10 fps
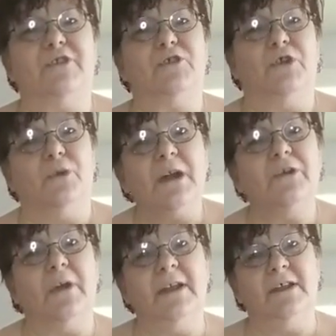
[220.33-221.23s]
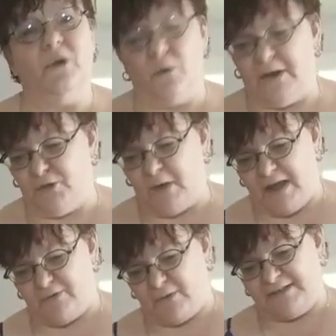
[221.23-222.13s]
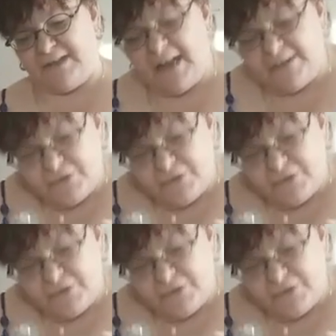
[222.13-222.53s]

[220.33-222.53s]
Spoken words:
So you're wondering, do I have the right size?